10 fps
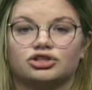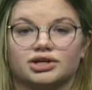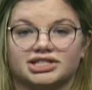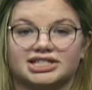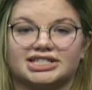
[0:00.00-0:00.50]

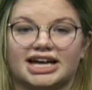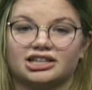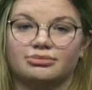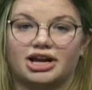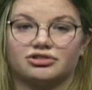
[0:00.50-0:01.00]
Dressing
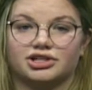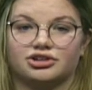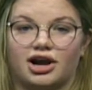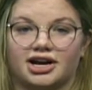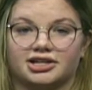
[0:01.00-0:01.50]
slightly better than
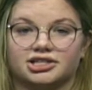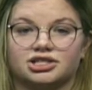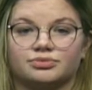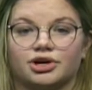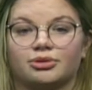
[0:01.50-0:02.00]
your
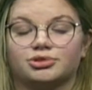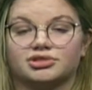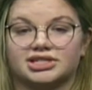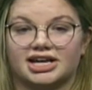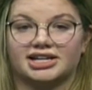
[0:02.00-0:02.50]
audience will help you
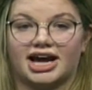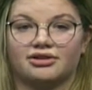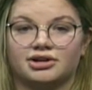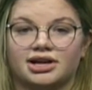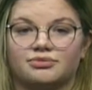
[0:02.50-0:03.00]
stand
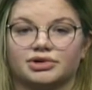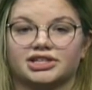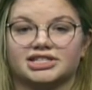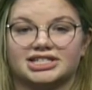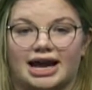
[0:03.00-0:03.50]
out and
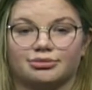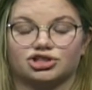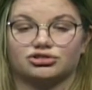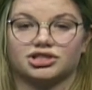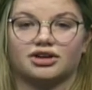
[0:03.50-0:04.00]
really
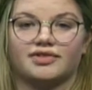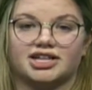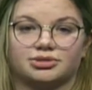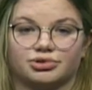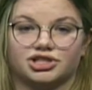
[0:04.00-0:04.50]
establish yourself
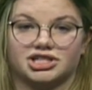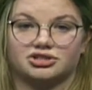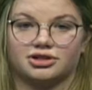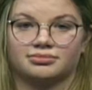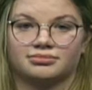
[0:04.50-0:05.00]
as a
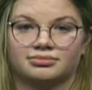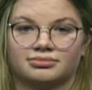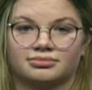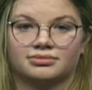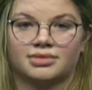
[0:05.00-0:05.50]
presenter.
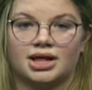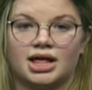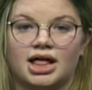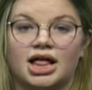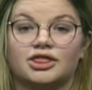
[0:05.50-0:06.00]

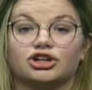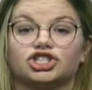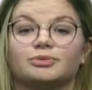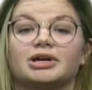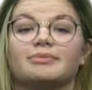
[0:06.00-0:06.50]
There
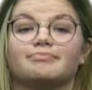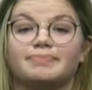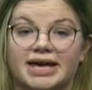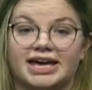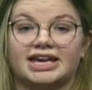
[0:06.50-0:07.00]
should be a
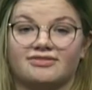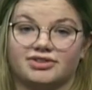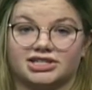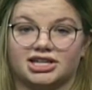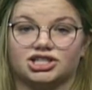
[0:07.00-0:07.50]
big
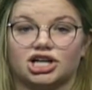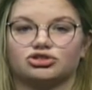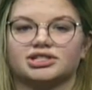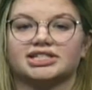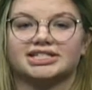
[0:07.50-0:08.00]
emphasis on
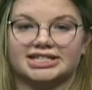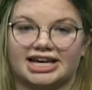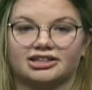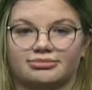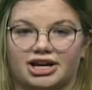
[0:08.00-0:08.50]
dressing
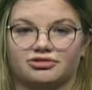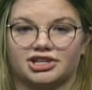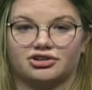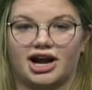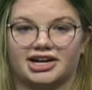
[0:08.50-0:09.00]
slightly better
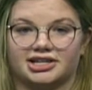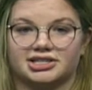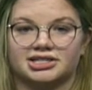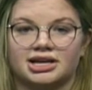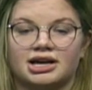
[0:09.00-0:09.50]
than your
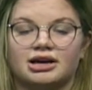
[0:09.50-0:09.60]
audience,